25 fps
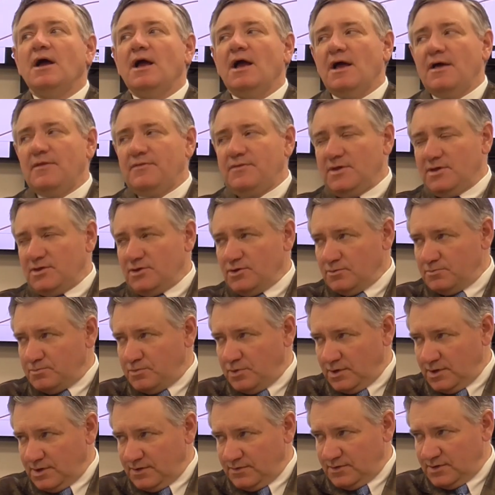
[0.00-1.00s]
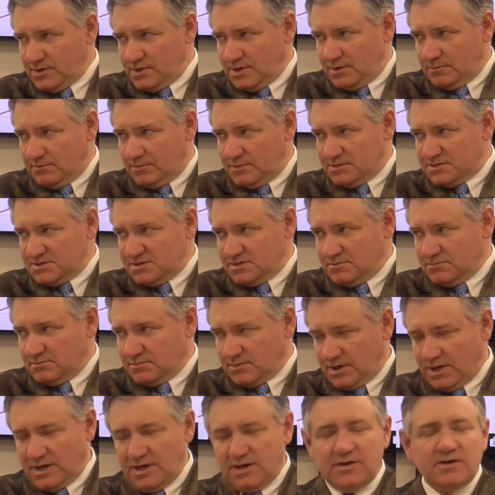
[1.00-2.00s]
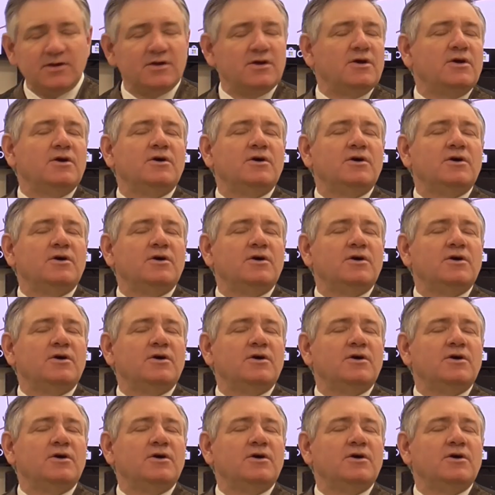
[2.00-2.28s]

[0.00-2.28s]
and then you put in the numbers, okay?